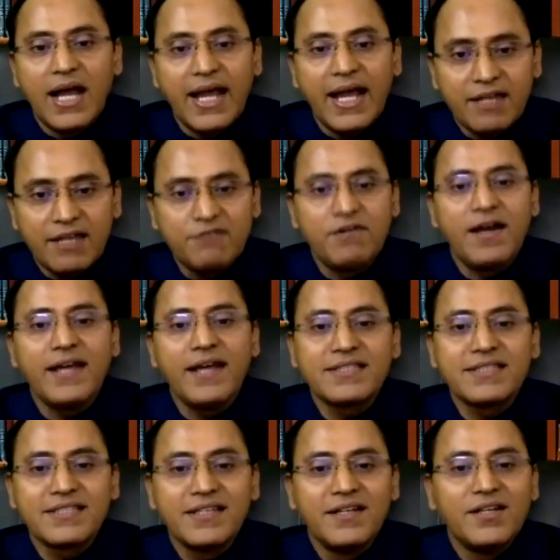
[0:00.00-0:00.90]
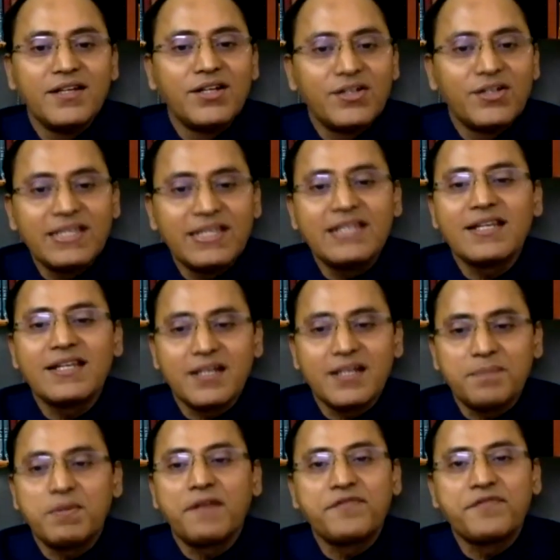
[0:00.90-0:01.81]
advise read a
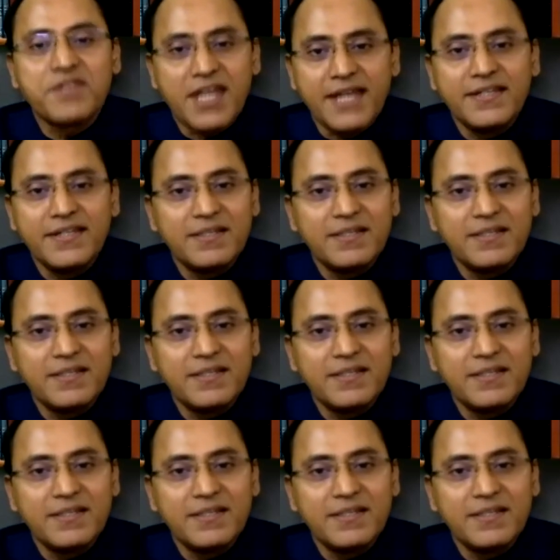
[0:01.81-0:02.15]
couple of standard